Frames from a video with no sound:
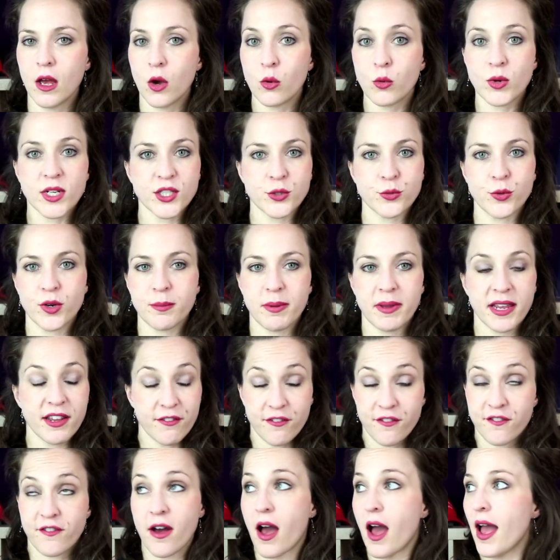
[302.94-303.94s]
which would
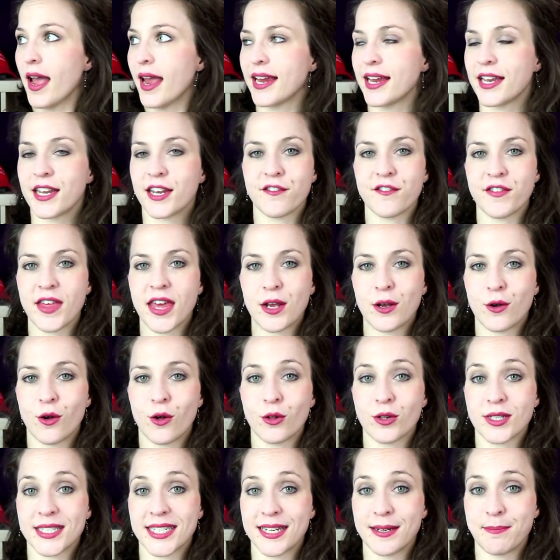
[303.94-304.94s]
be fine if they
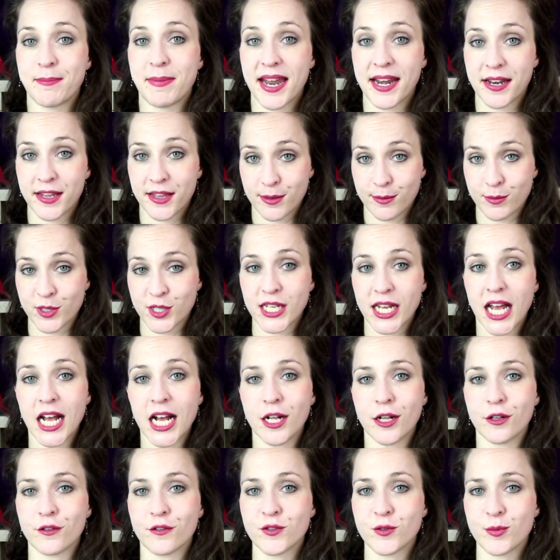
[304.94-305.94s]
all did better
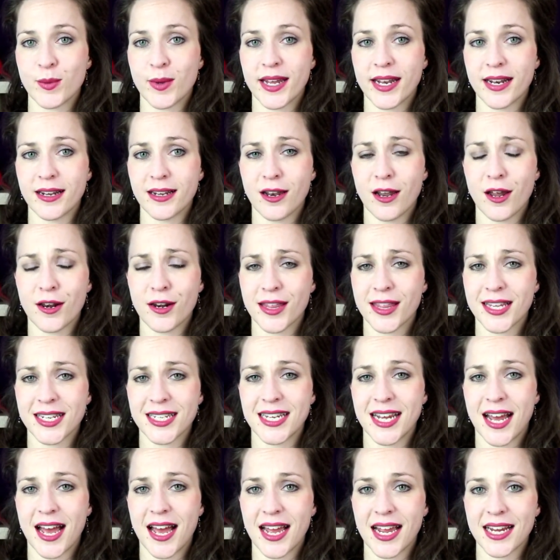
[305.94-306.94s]
themselves, but a lot of the
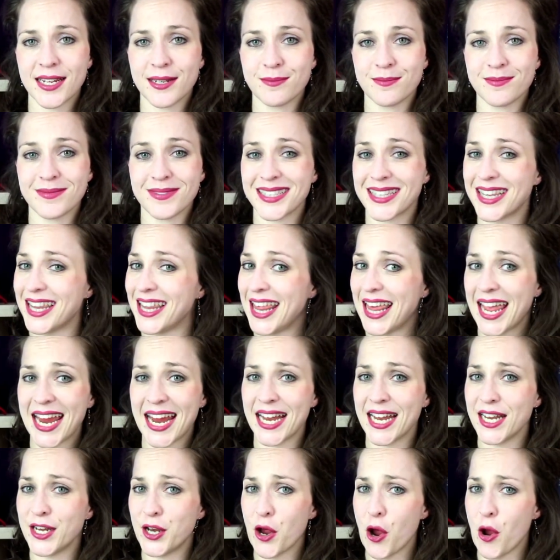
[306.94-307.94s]
time,
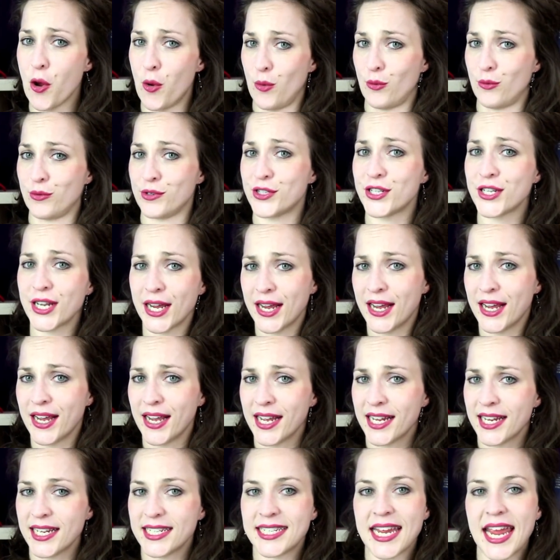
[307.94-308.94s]
they don't.
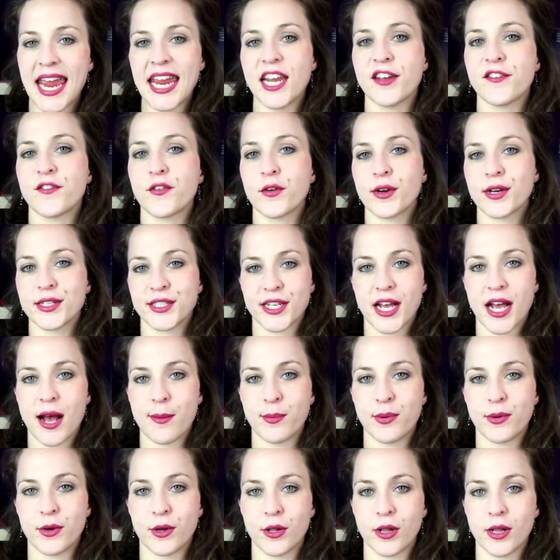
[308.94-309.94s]
Take, for
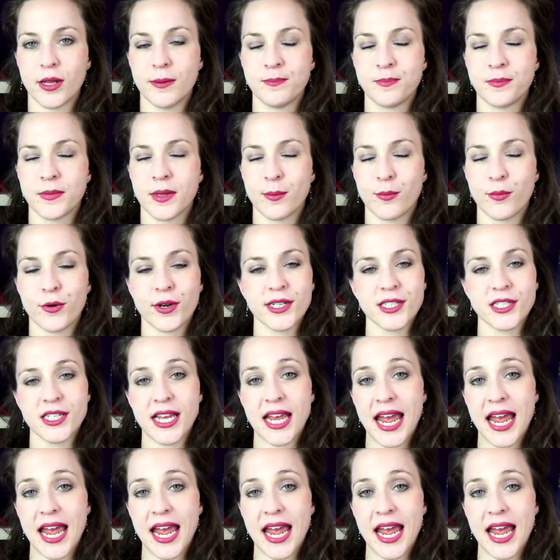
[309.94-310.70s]
example, Prince